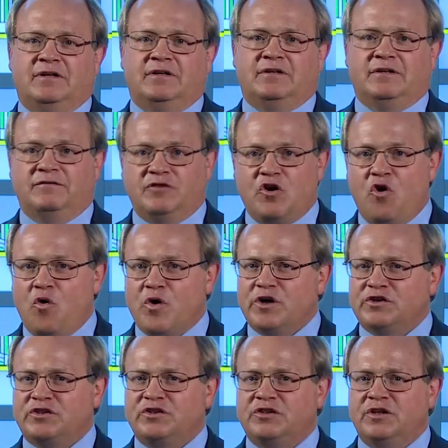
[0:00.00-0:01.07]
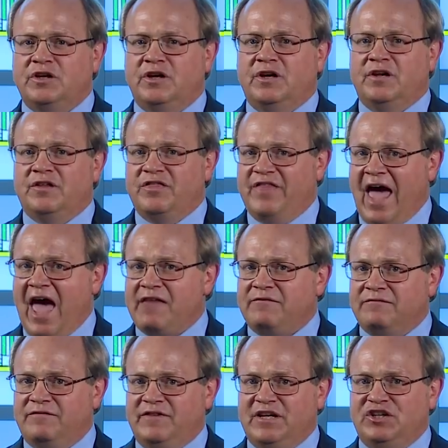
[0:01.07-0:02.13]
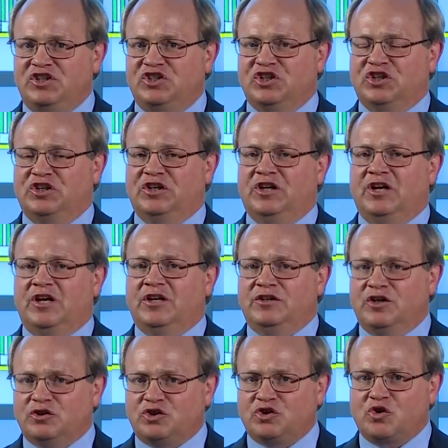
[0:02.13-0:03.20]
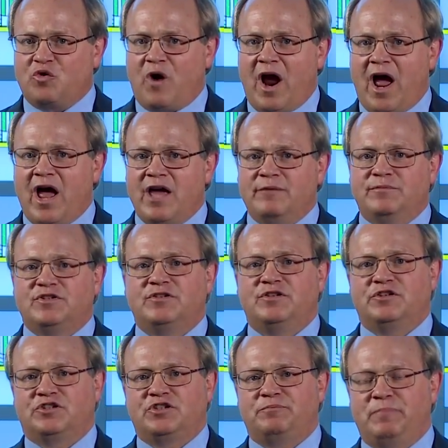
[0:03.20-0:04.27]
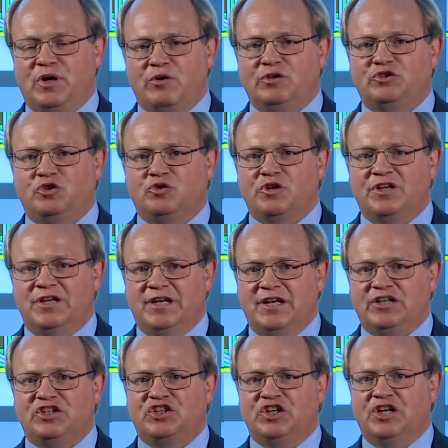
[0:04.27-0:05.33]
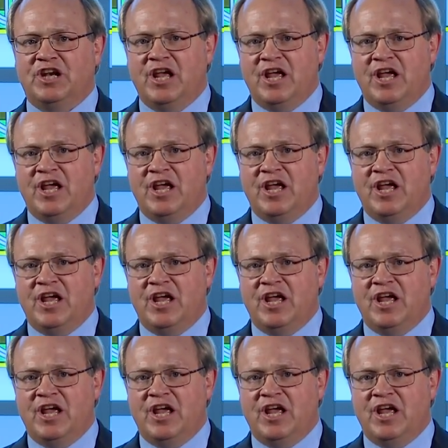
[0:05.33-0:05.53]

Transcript: Of course, that vision describes the spiritual condition